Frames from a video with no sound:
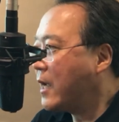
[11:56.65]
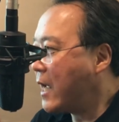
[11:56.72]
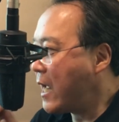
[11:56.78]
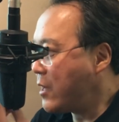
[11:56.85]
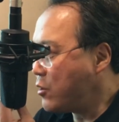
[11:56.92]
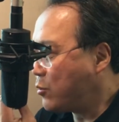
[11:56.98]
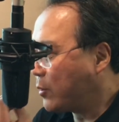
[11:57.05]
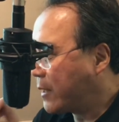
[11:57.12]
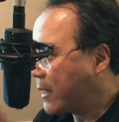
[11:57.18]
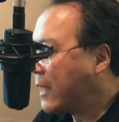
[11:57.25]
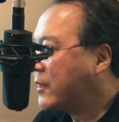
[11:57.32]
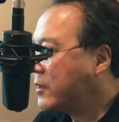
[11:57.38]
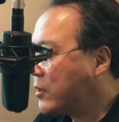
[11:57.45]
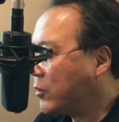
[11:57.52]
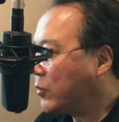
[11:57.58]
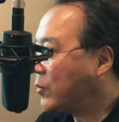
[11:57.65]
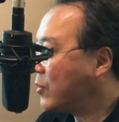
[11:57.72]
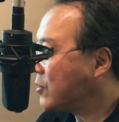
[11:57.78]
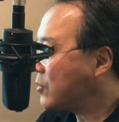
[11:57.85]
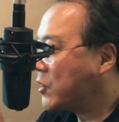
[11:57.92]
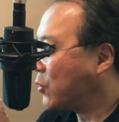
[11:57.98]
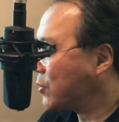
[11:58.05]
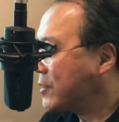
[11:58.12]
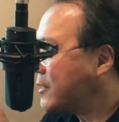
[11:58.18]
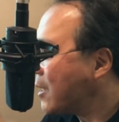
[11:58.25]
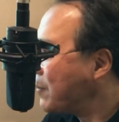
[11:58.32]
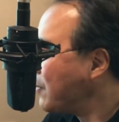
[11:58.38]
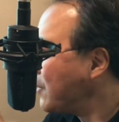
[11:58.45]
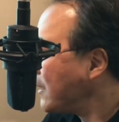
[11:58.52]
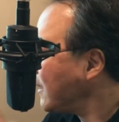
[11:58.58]
And you get to
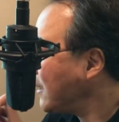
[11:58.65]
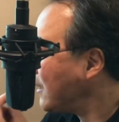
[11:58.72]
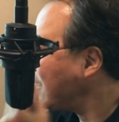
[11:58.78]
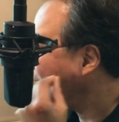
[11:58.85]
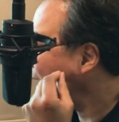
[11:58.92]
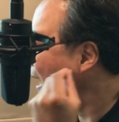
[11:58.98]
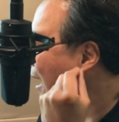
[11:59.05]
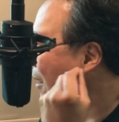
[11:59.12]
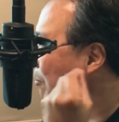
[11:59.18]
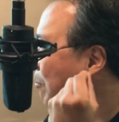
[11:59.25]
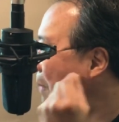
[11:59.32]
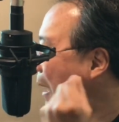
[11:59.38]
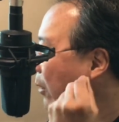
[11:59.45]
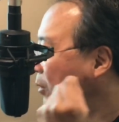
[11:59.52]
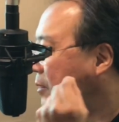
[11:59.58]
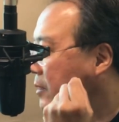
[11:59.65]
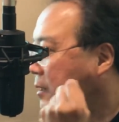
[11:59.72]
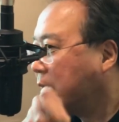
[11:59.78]
something about